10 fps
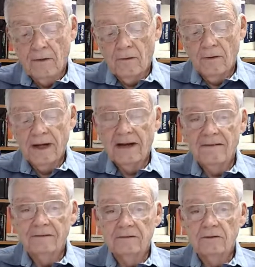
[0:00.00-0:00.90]
We
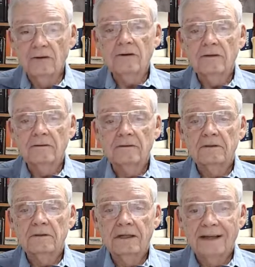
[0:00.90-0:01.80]
have Luke
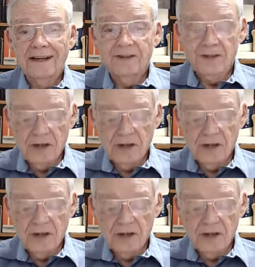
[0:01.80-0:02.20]
against